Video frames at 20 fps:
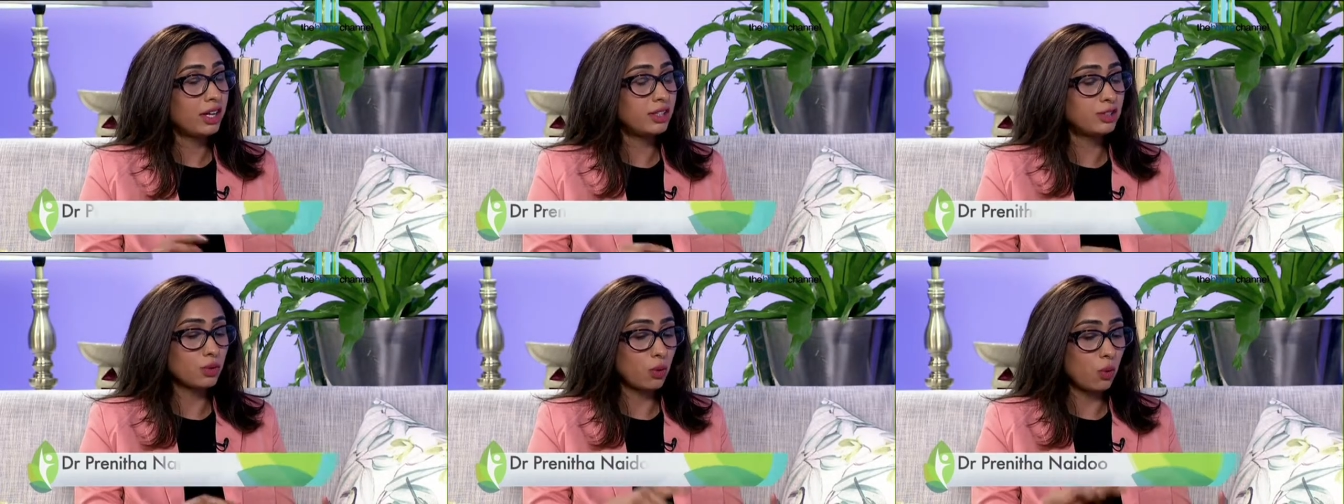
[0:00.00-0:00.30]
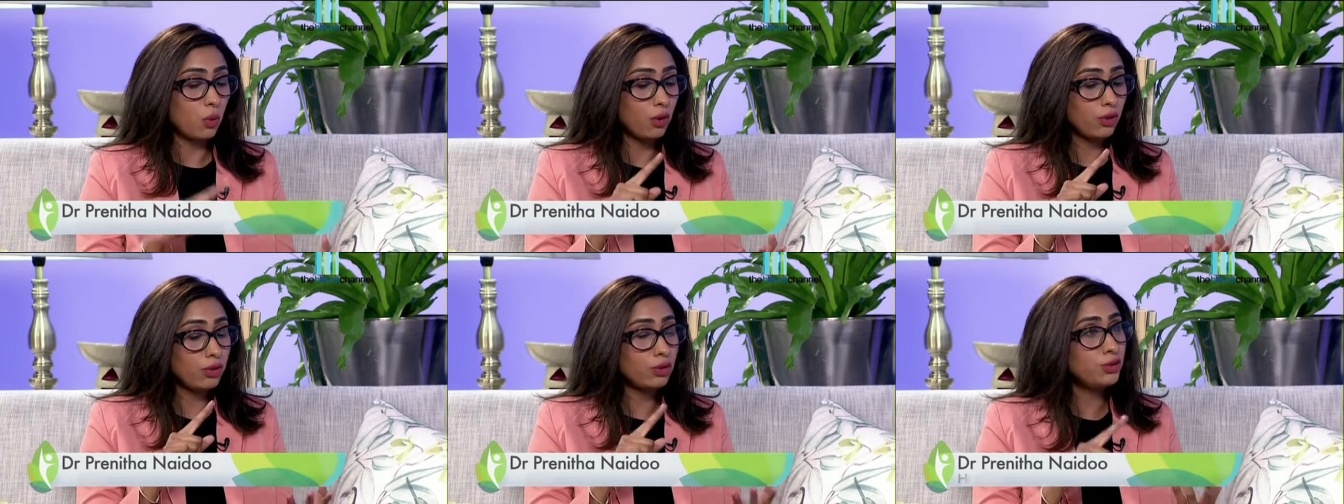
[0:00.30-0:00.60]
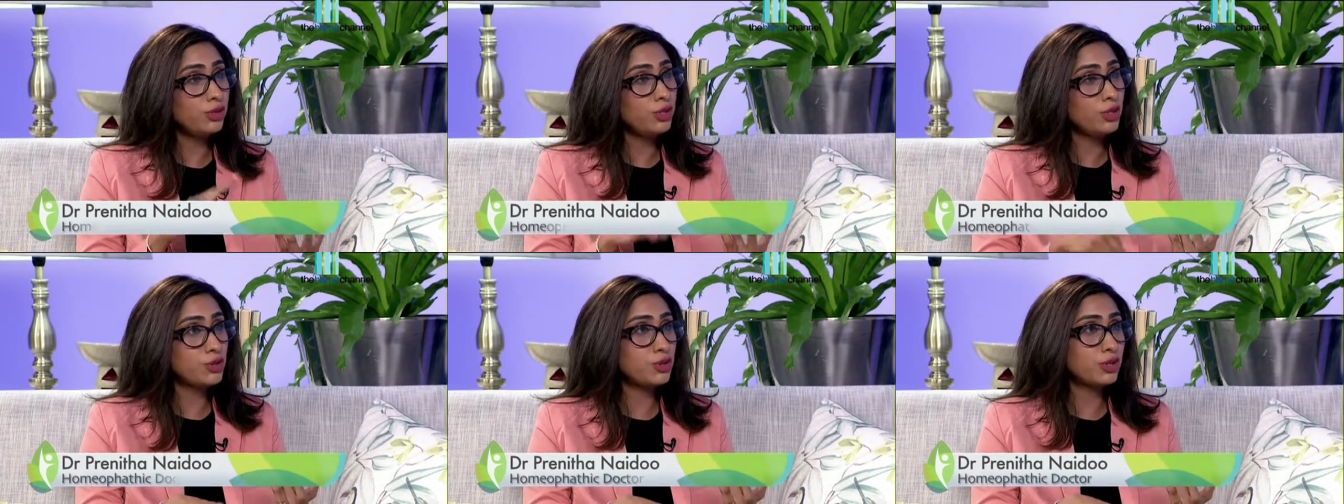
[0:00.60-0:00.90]
Right? So all
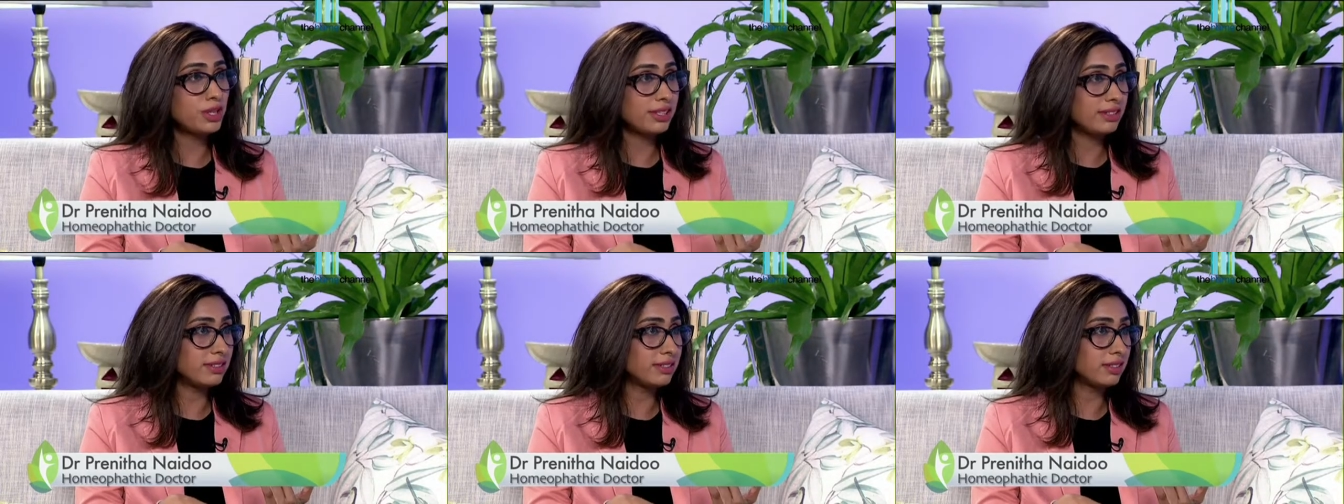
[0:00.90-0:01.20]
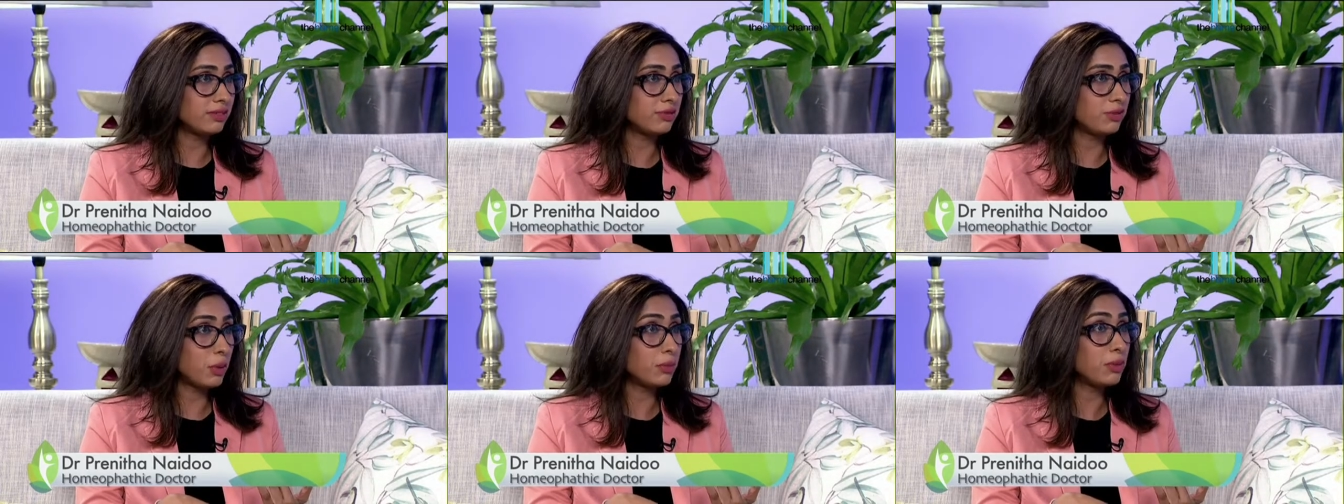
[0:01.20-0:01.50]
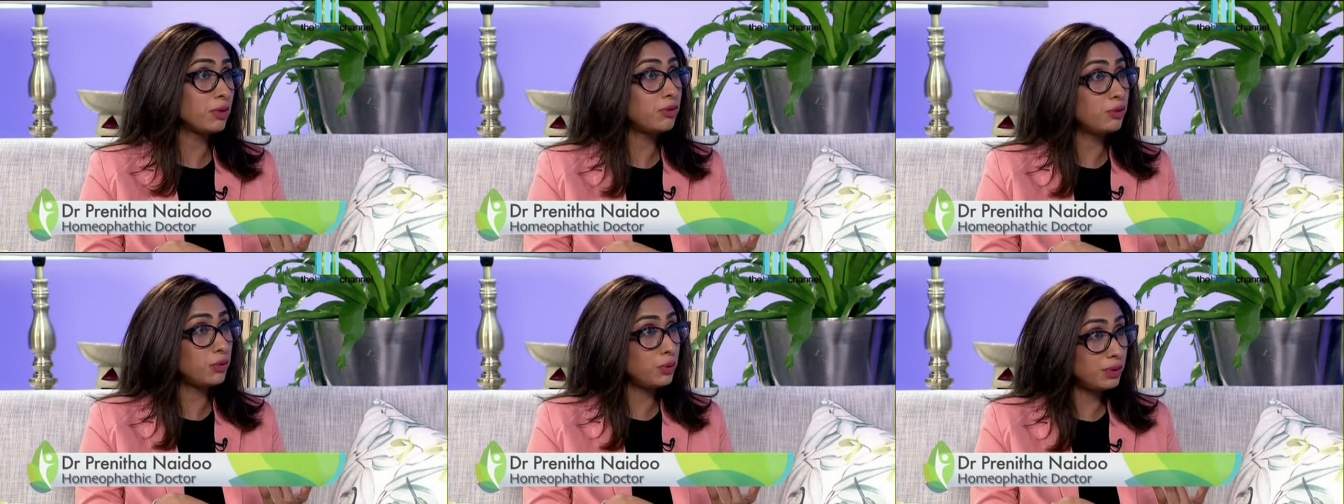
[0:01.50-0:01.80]
the nutrients
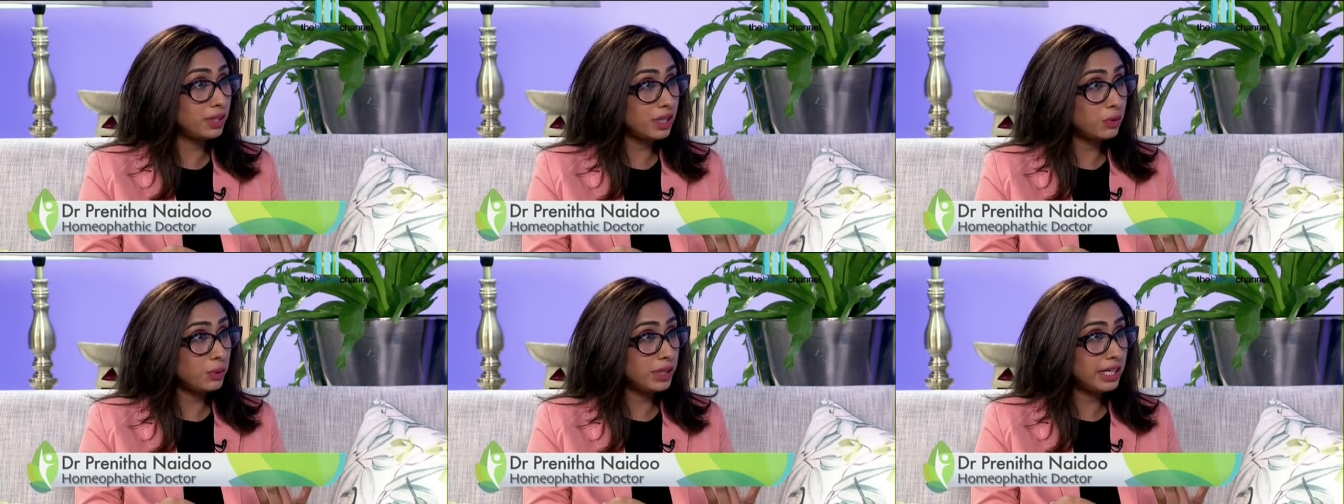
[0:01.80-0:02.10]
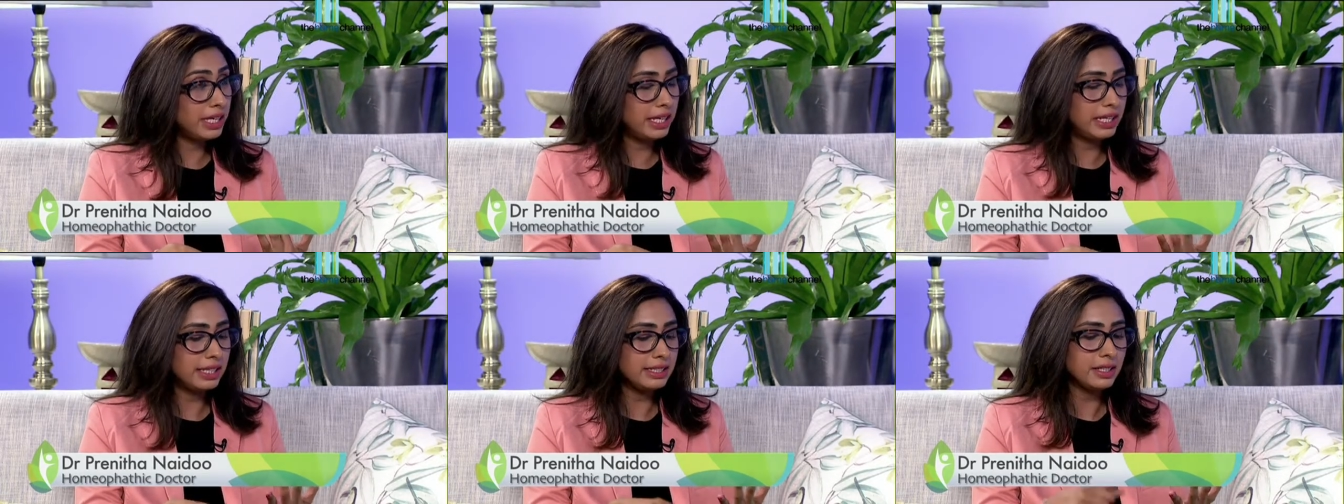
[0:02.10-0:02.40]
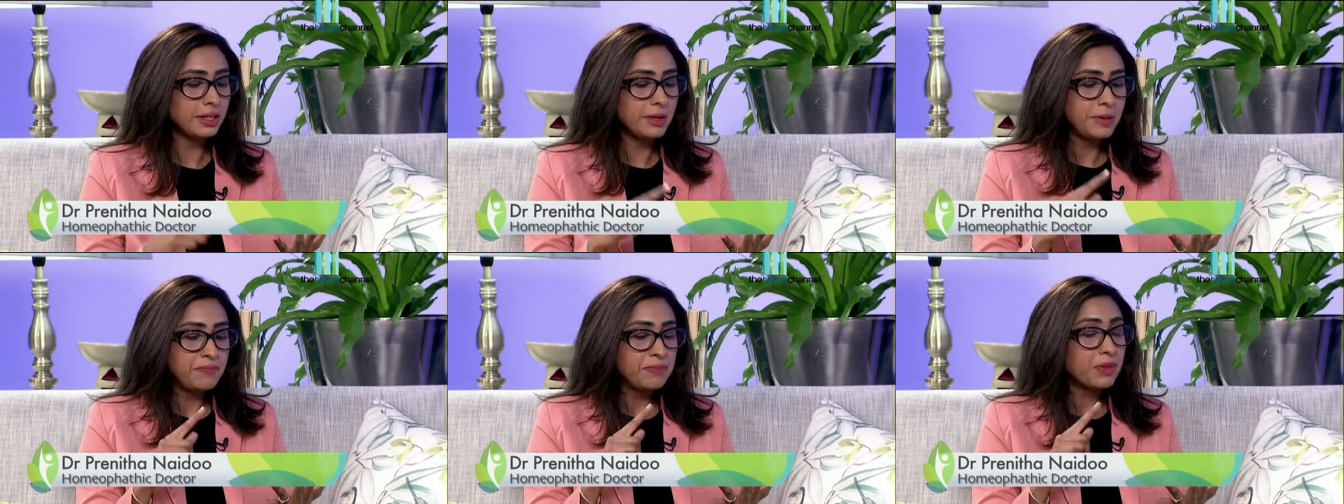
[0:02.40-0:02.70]
from the food that we
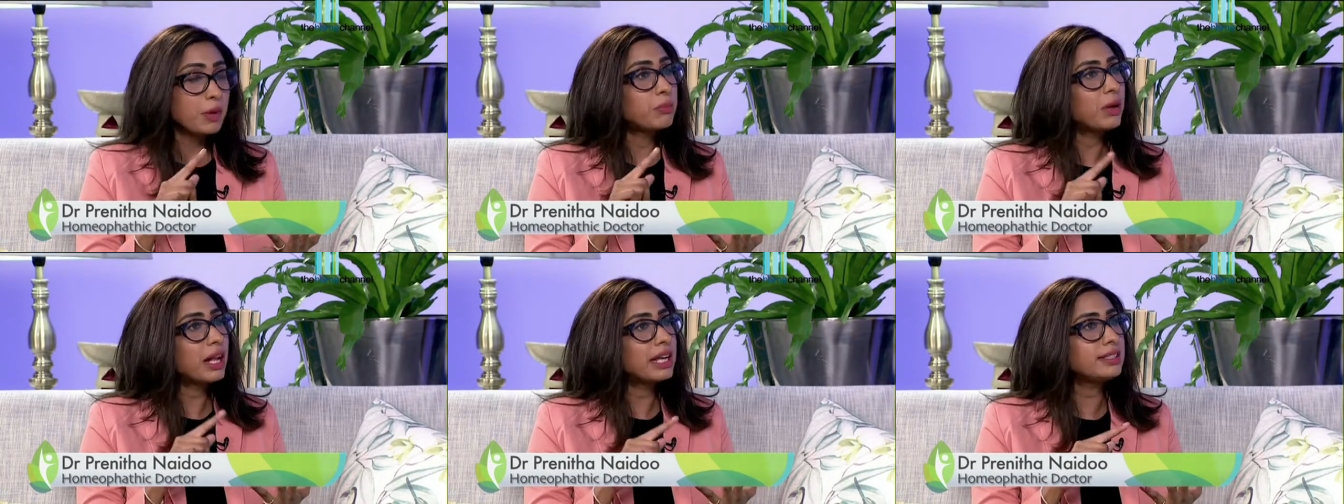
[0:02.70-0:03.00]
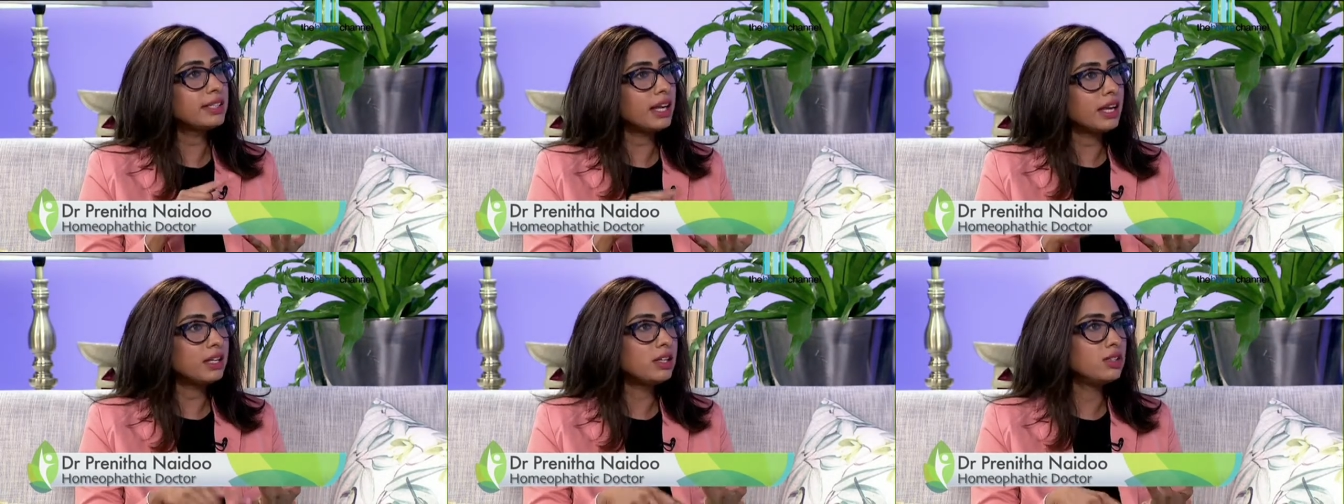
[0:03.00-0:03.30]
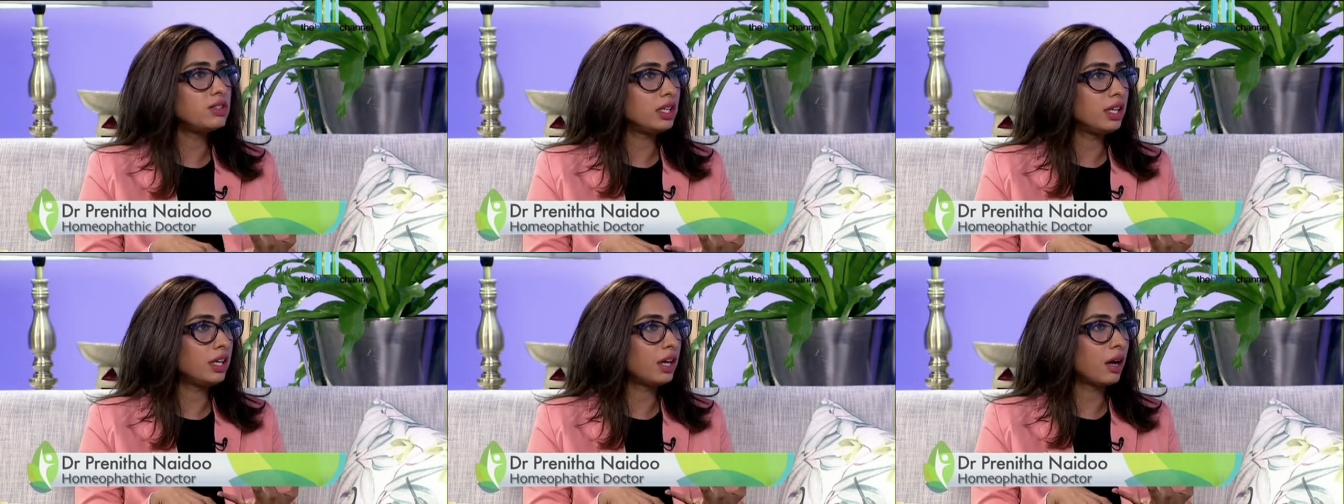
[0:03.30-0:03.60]
eat, plus
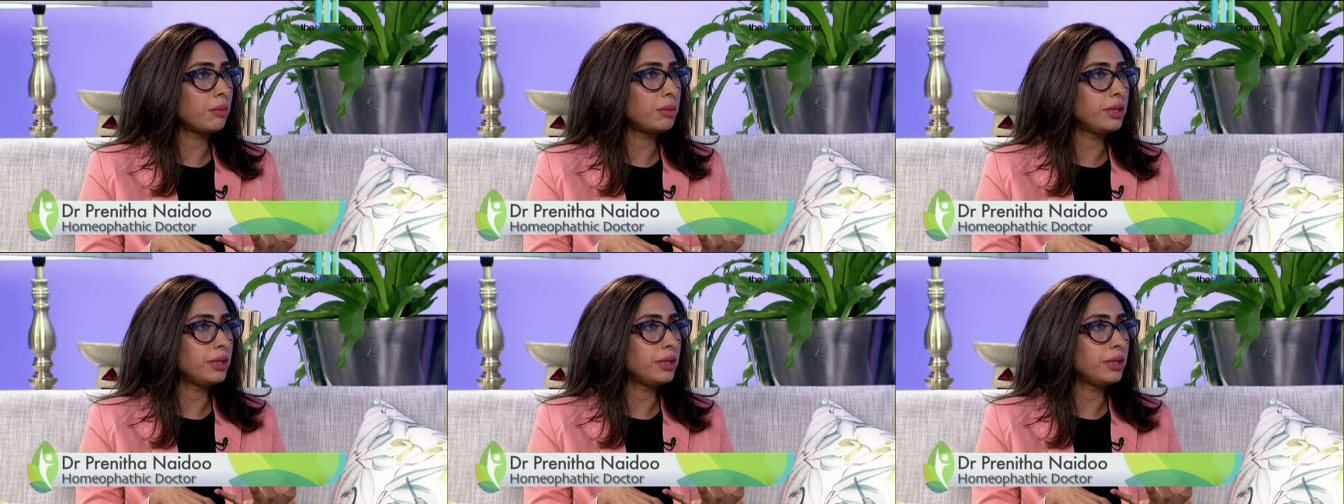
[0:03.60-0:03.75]
energy.